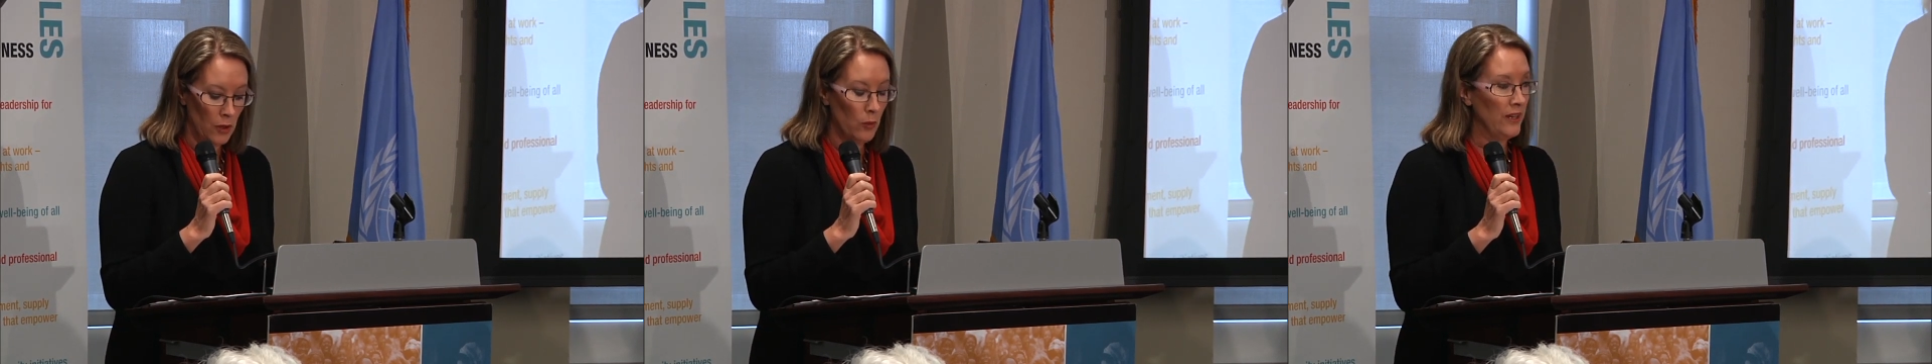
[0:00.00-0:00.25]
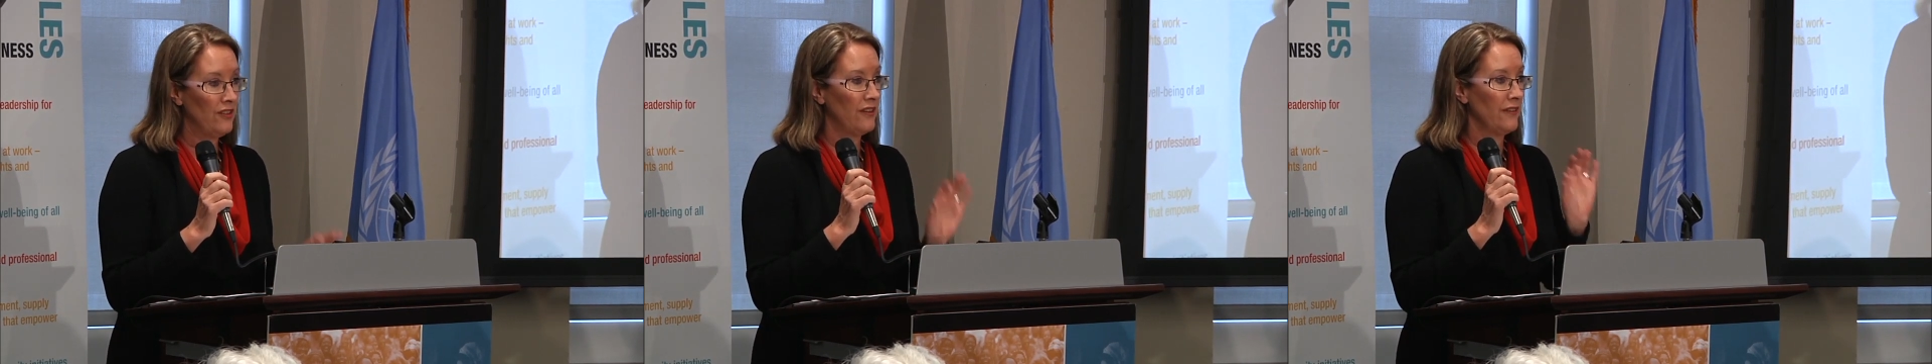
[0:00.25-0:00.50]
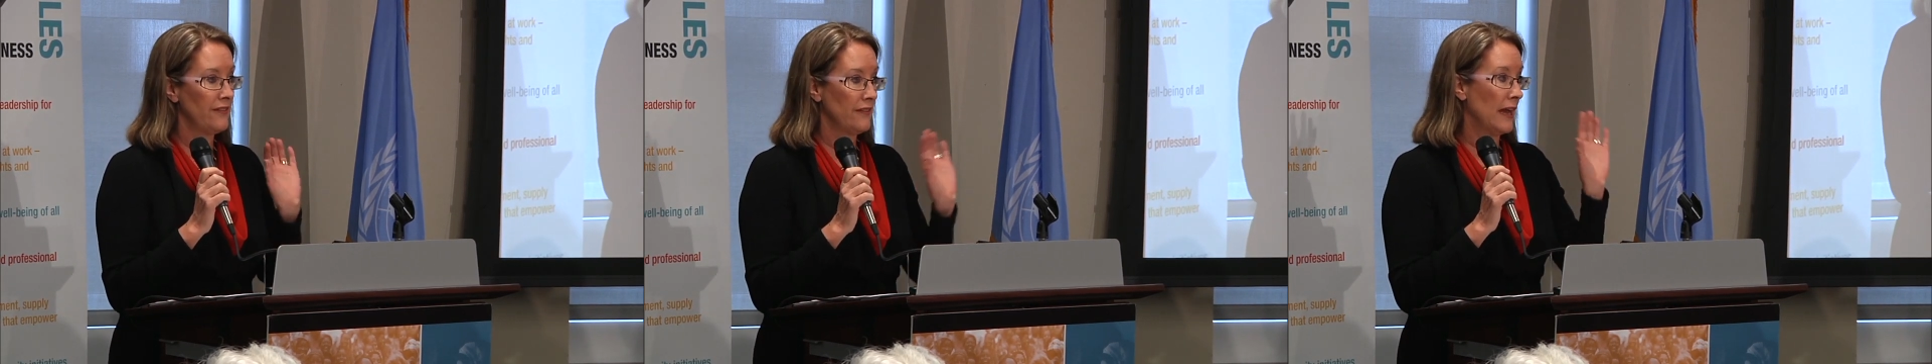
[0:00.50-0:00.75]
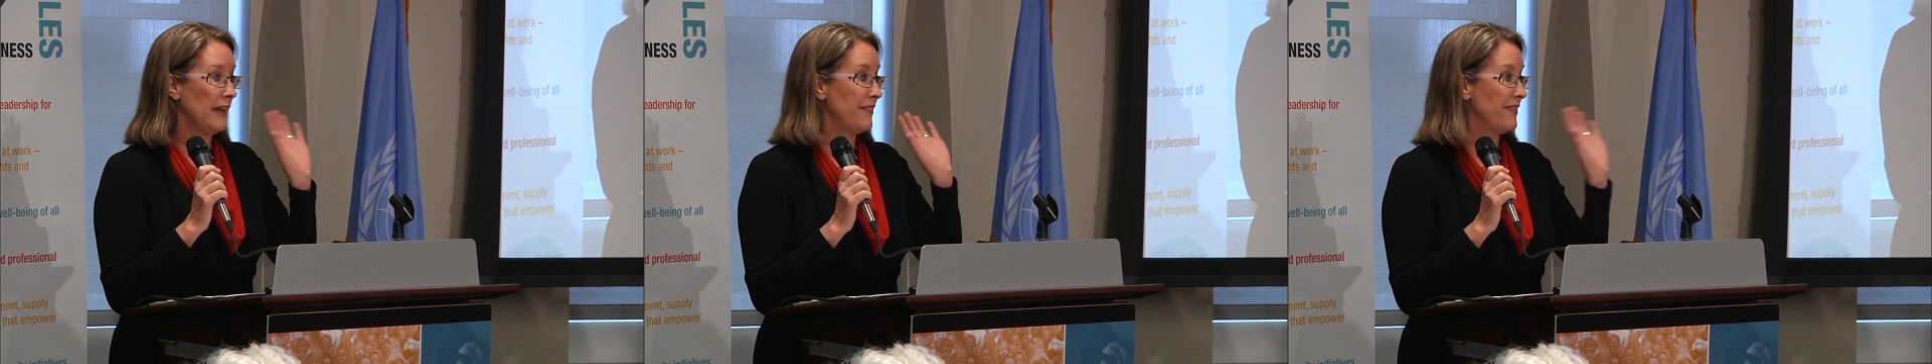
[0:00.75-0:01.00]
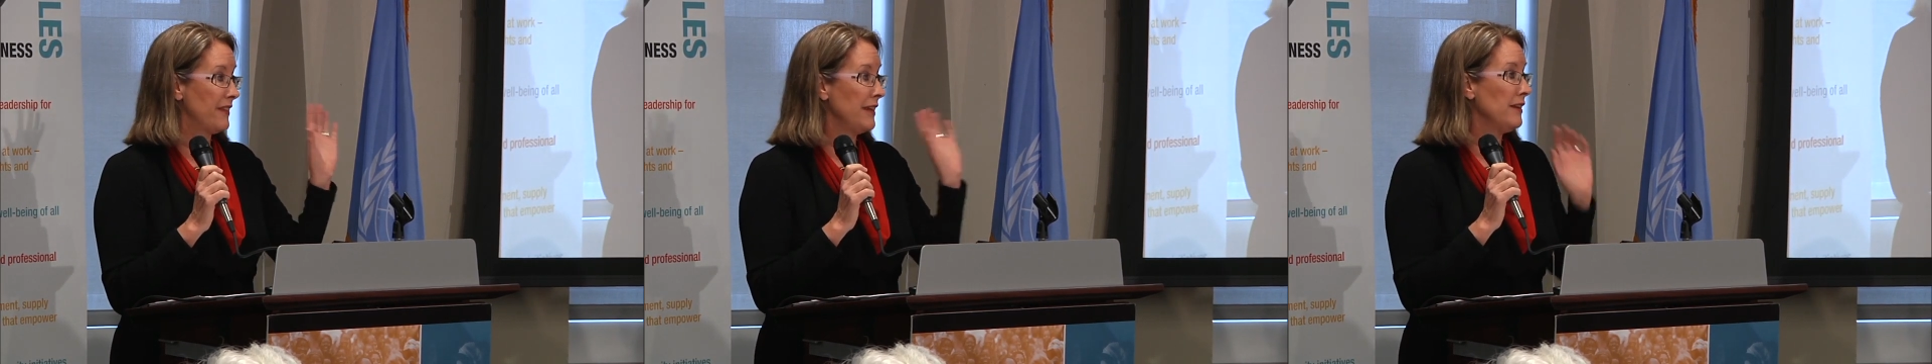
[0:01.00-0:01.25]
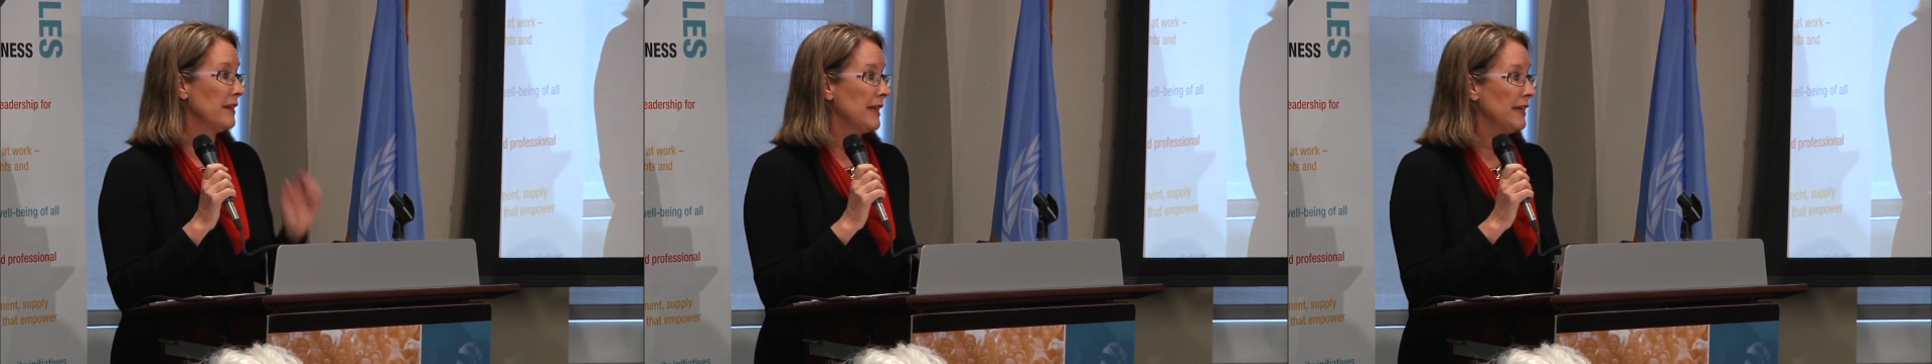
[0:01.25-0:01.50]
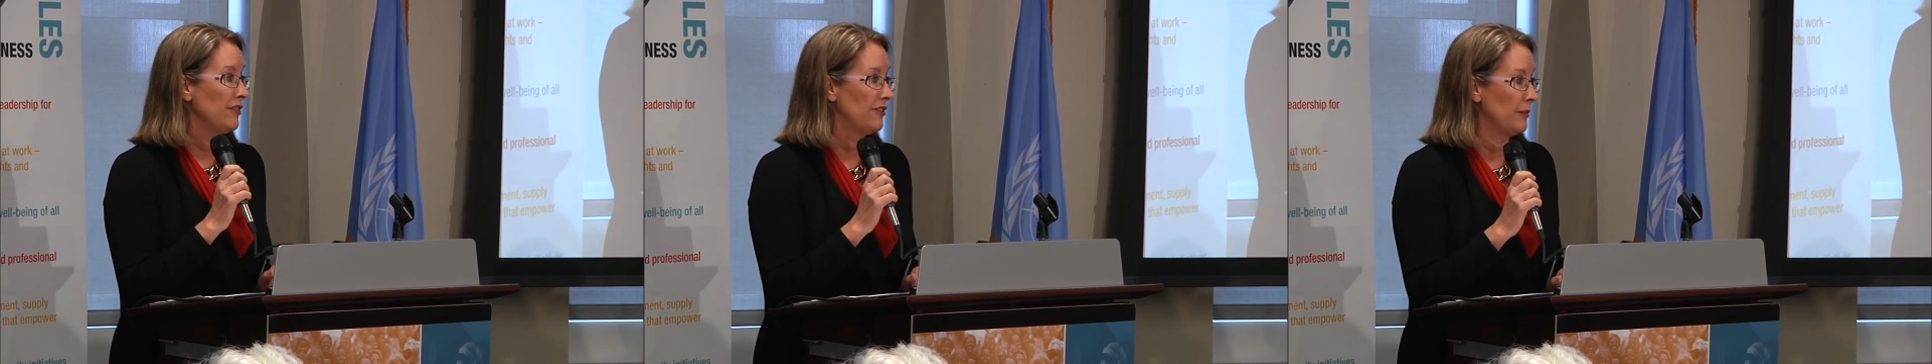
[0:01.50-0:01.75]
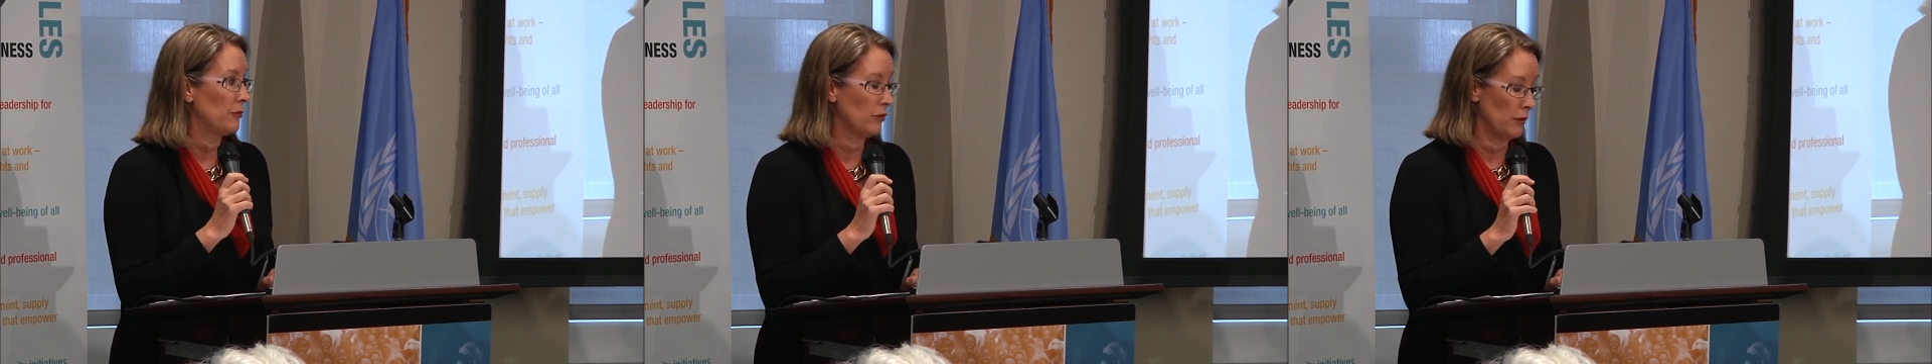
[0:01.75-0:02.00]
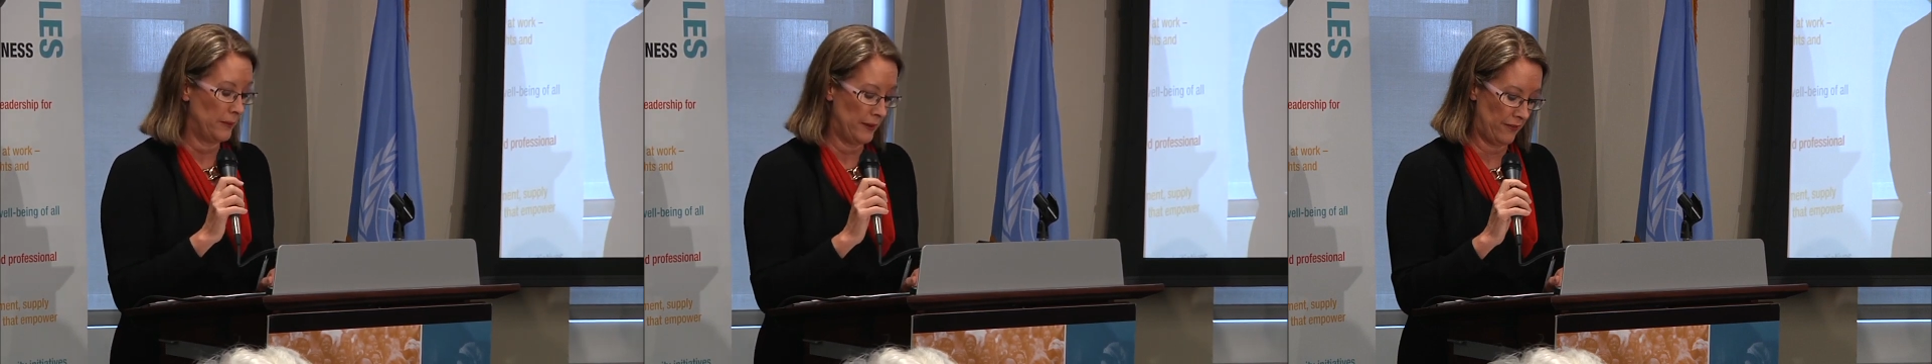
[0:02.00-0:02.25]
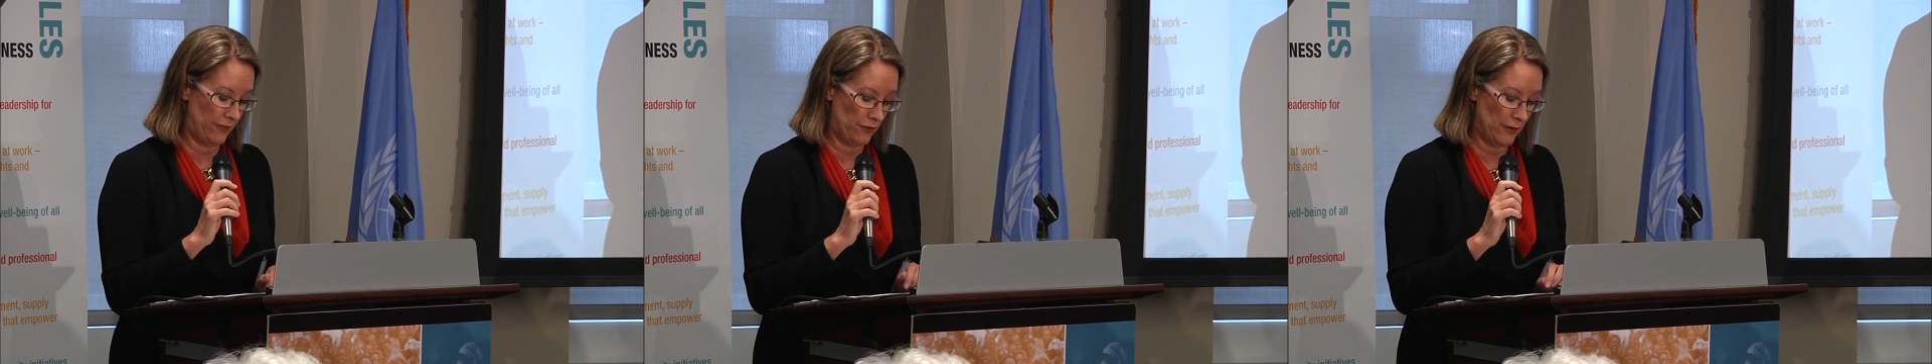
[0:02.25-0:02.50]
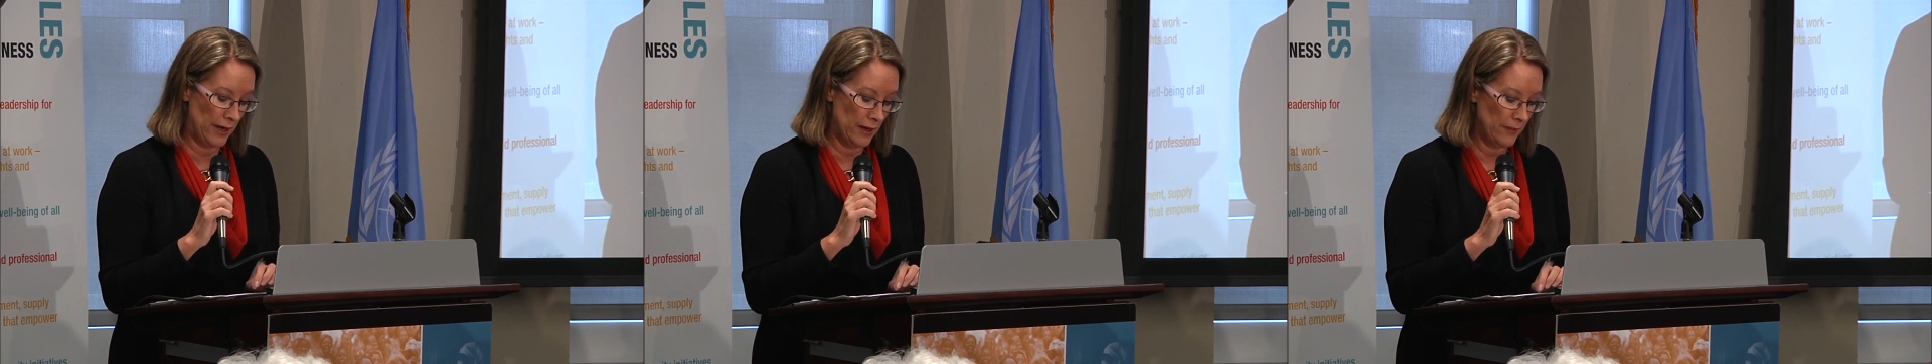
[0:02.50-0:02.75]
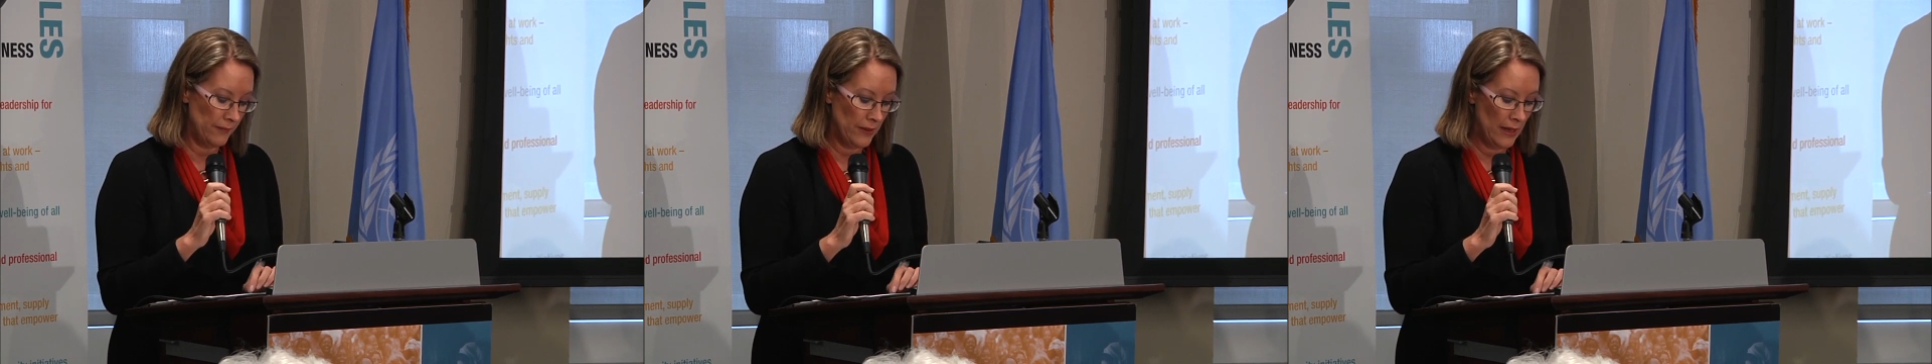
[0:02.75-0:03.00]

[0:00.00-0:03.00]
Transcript: which is a senior leadership group in Australia.